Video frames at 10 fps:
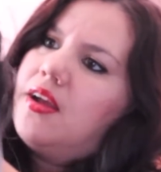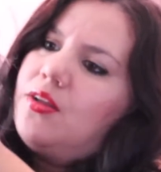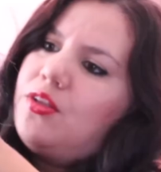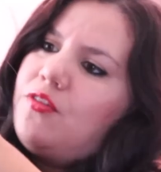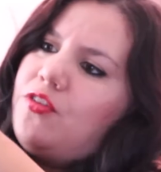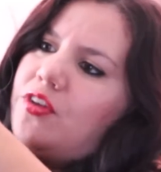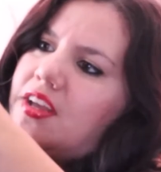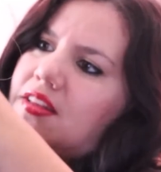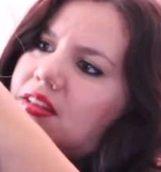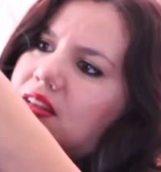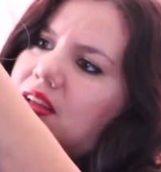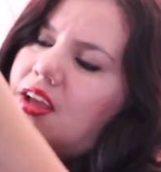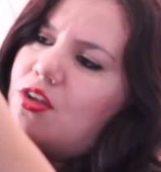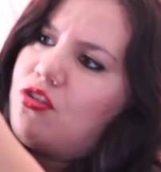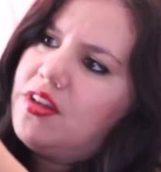I don't know if you can
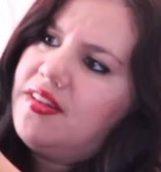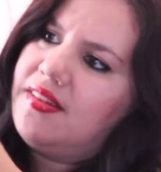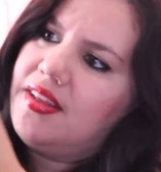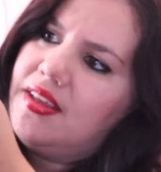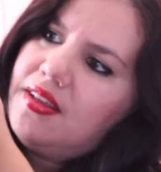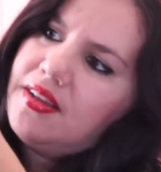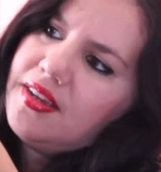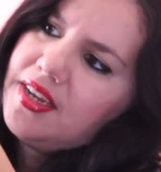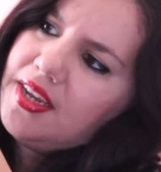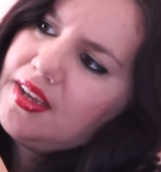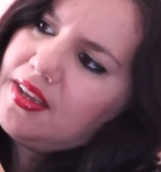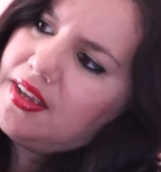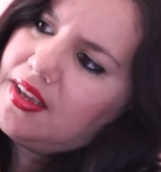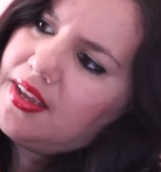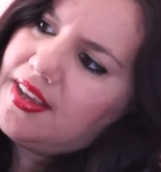actually see.
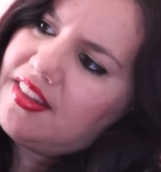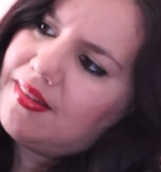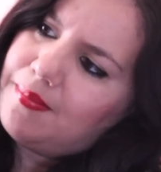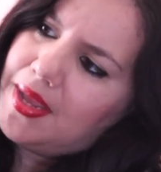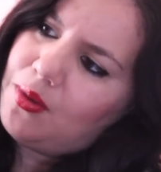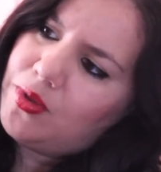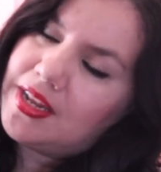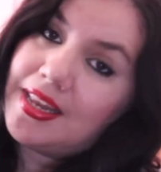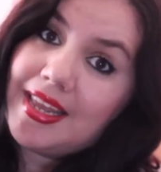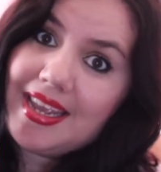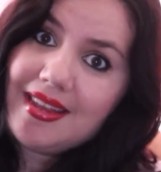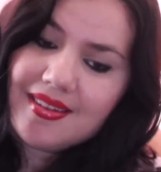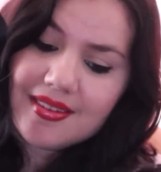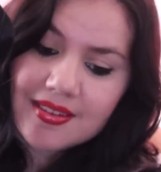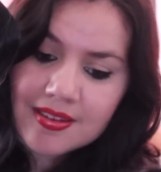It's made with a
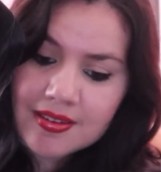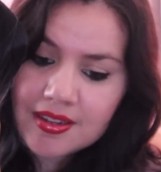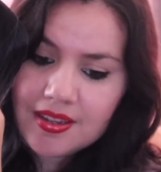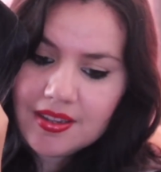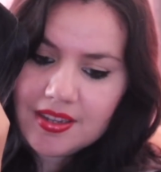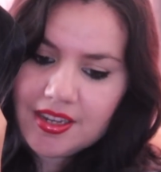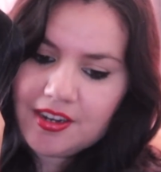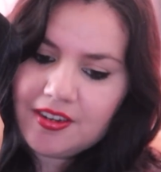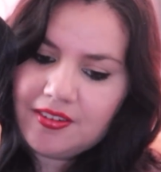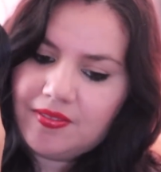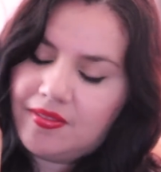lace here.